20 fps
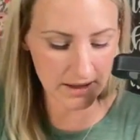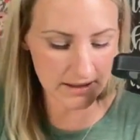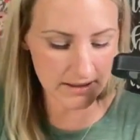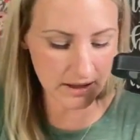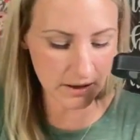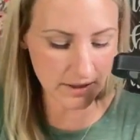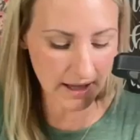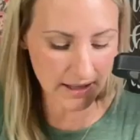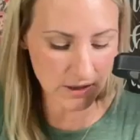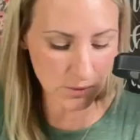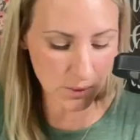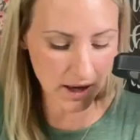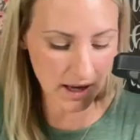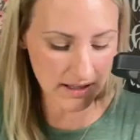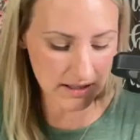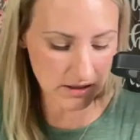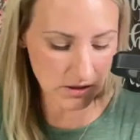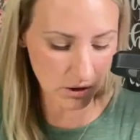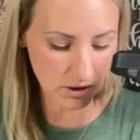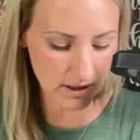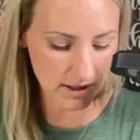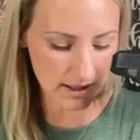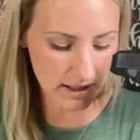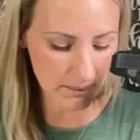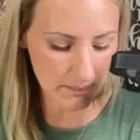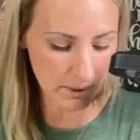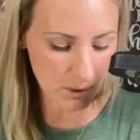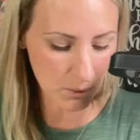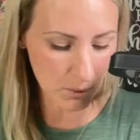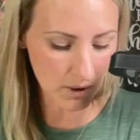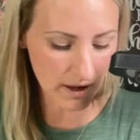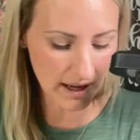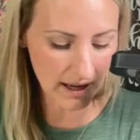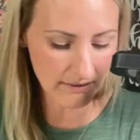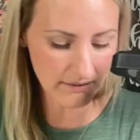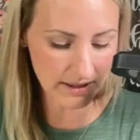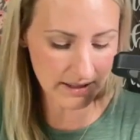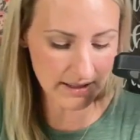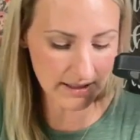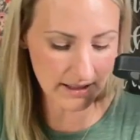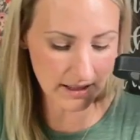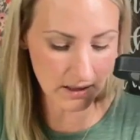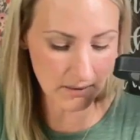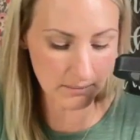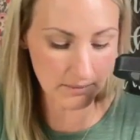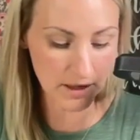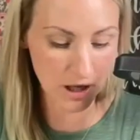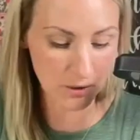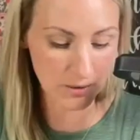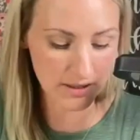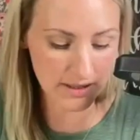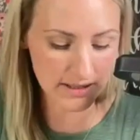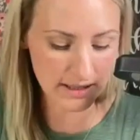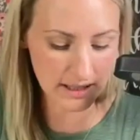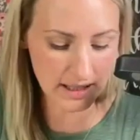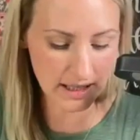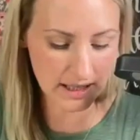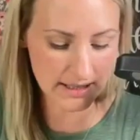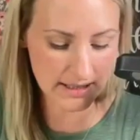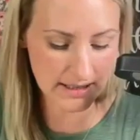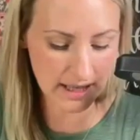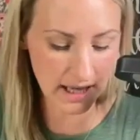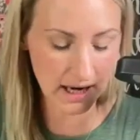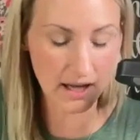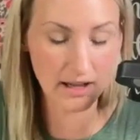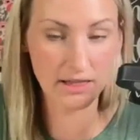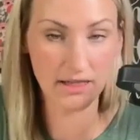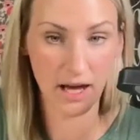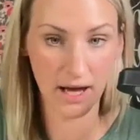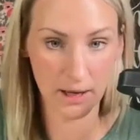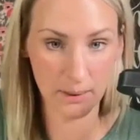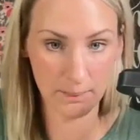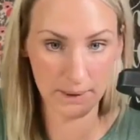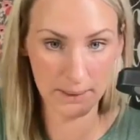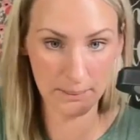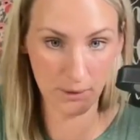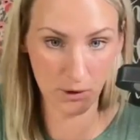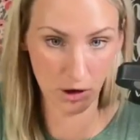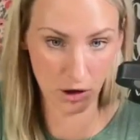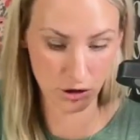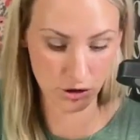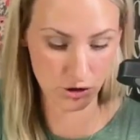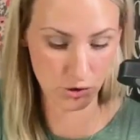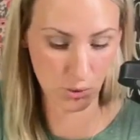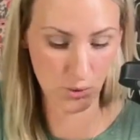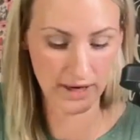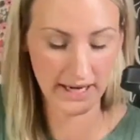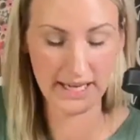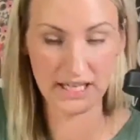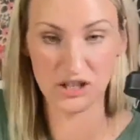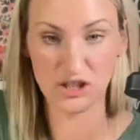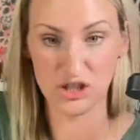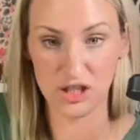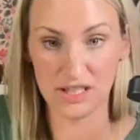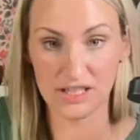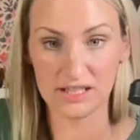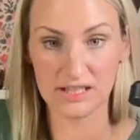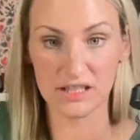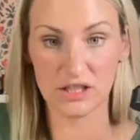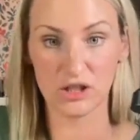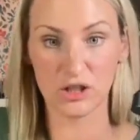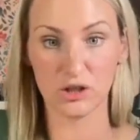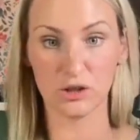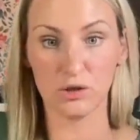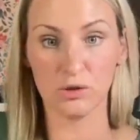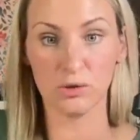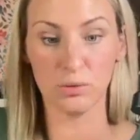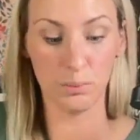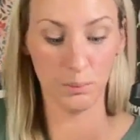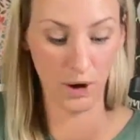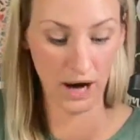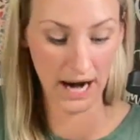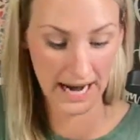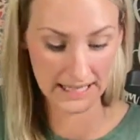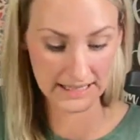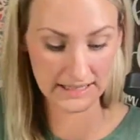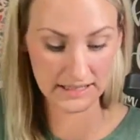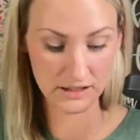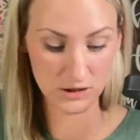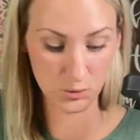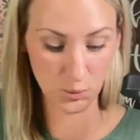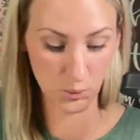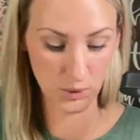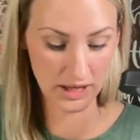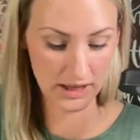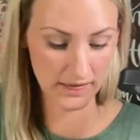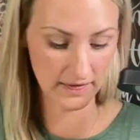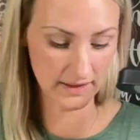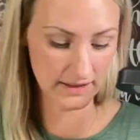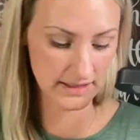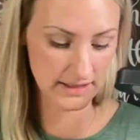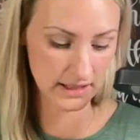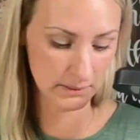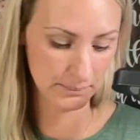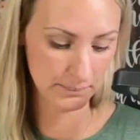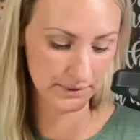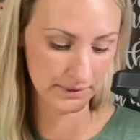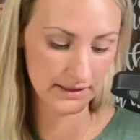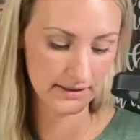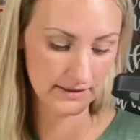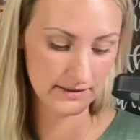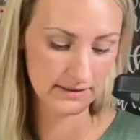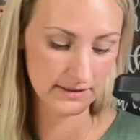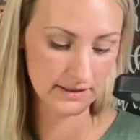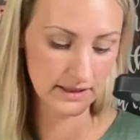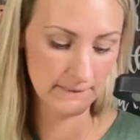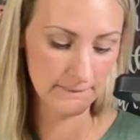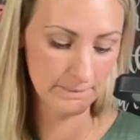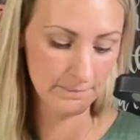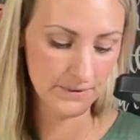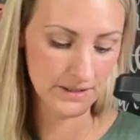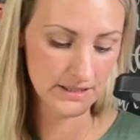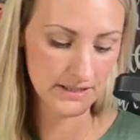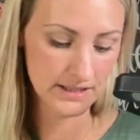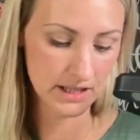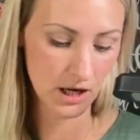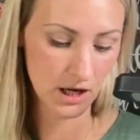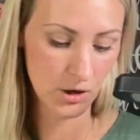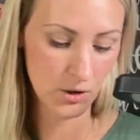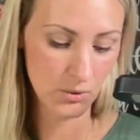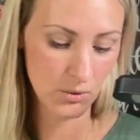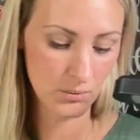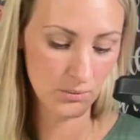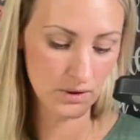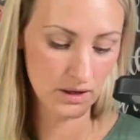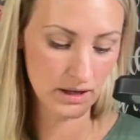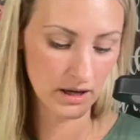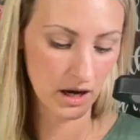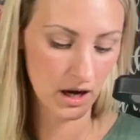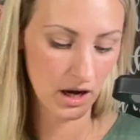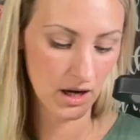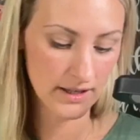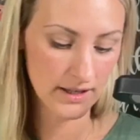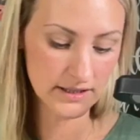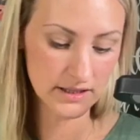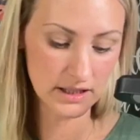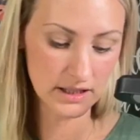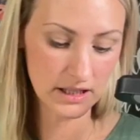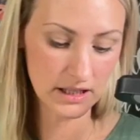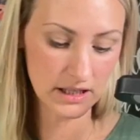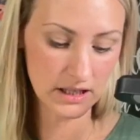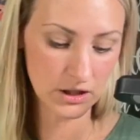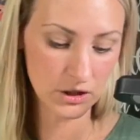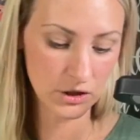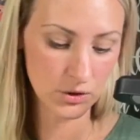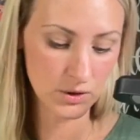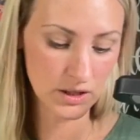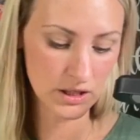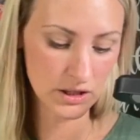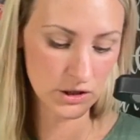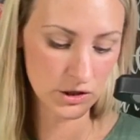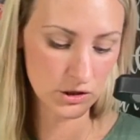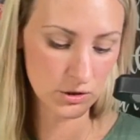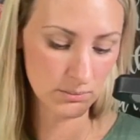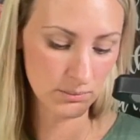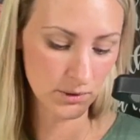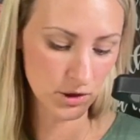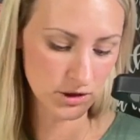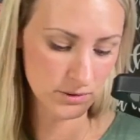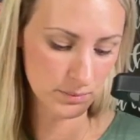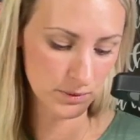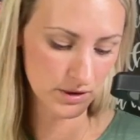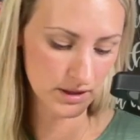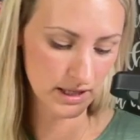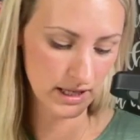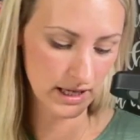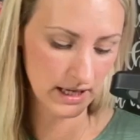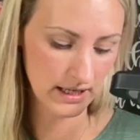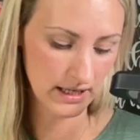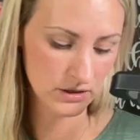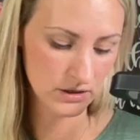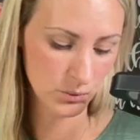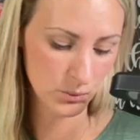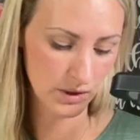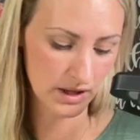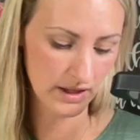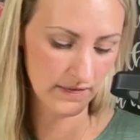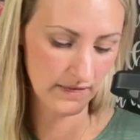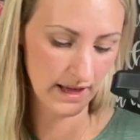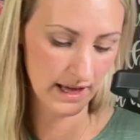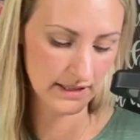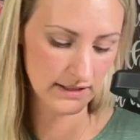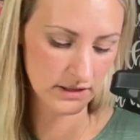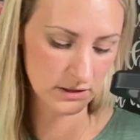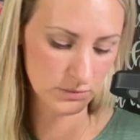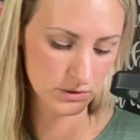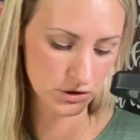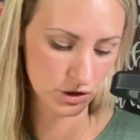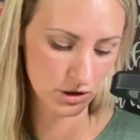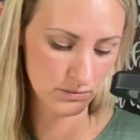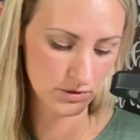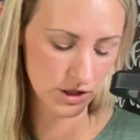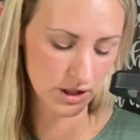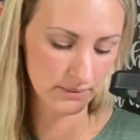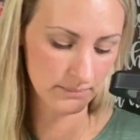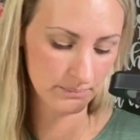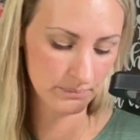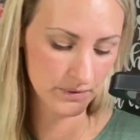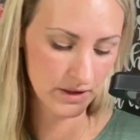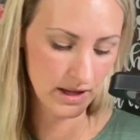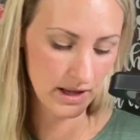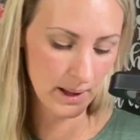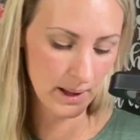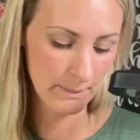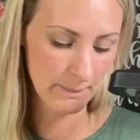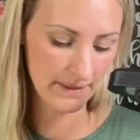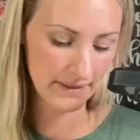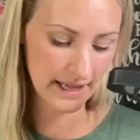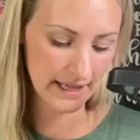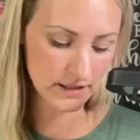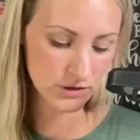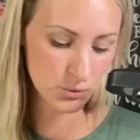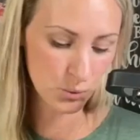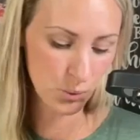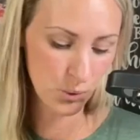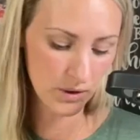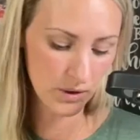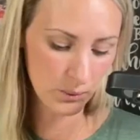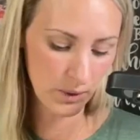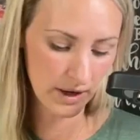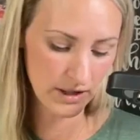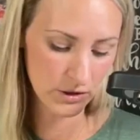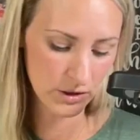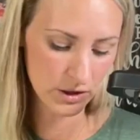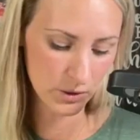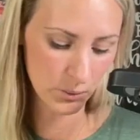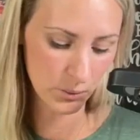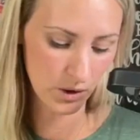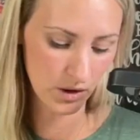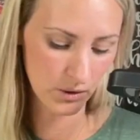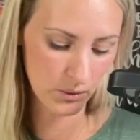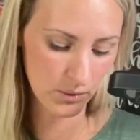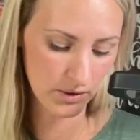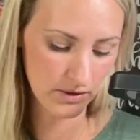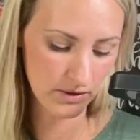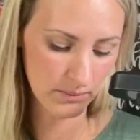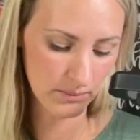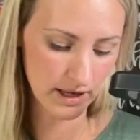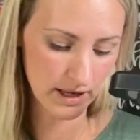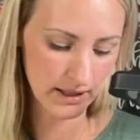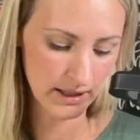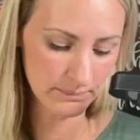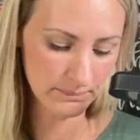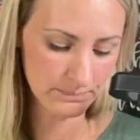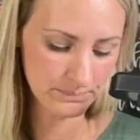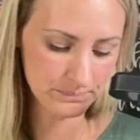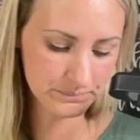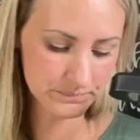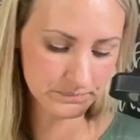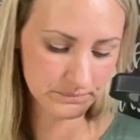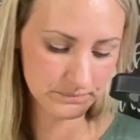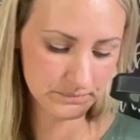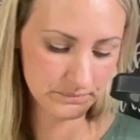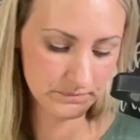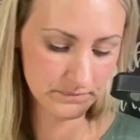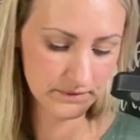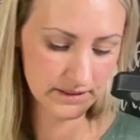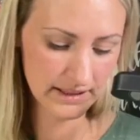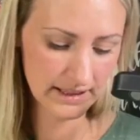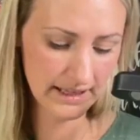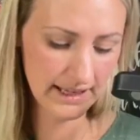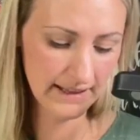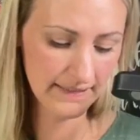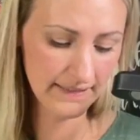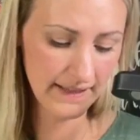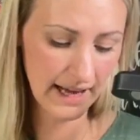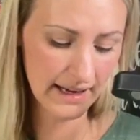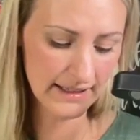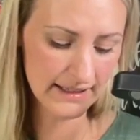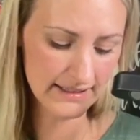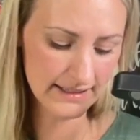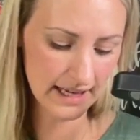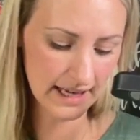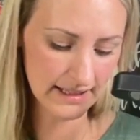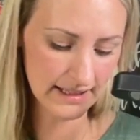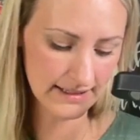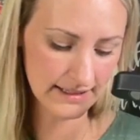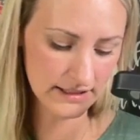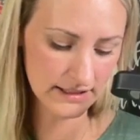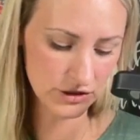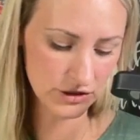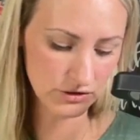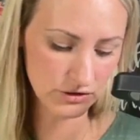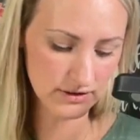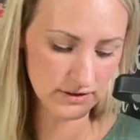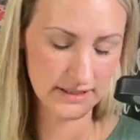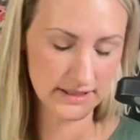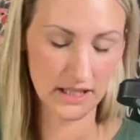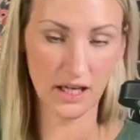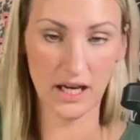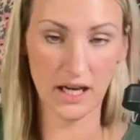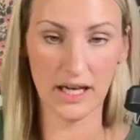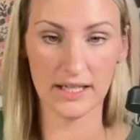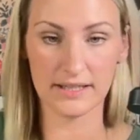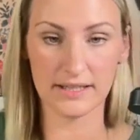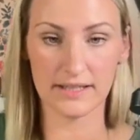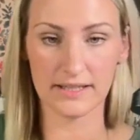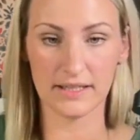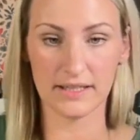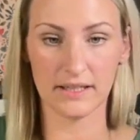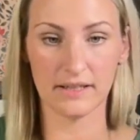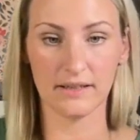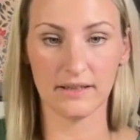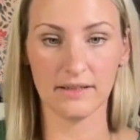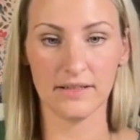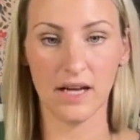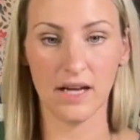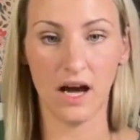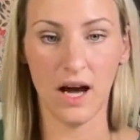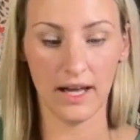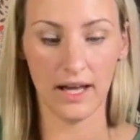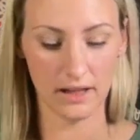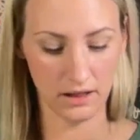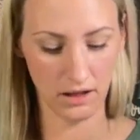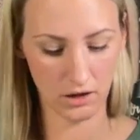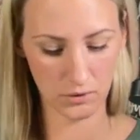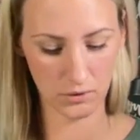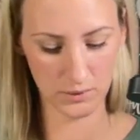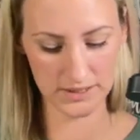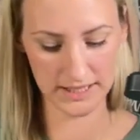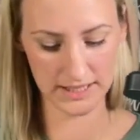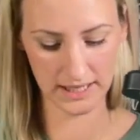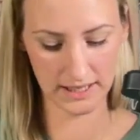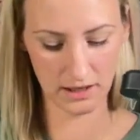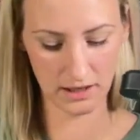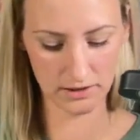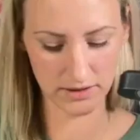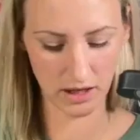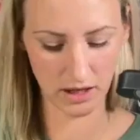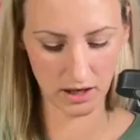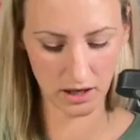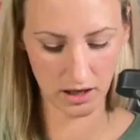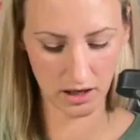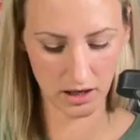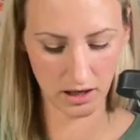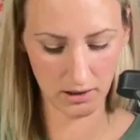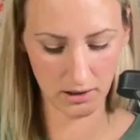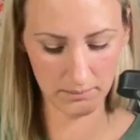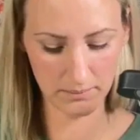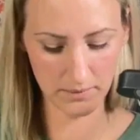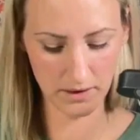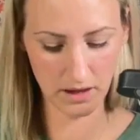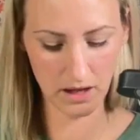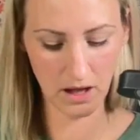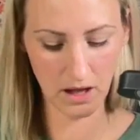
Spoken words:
So that's why I started it. But what I've ended up noticing is that a lot of people are joining just to practice with the templates. So honestly, you can do multiple things with that subscription. But that's one way you can work with me. And that is at digitaldust.learnwithdanielle.com.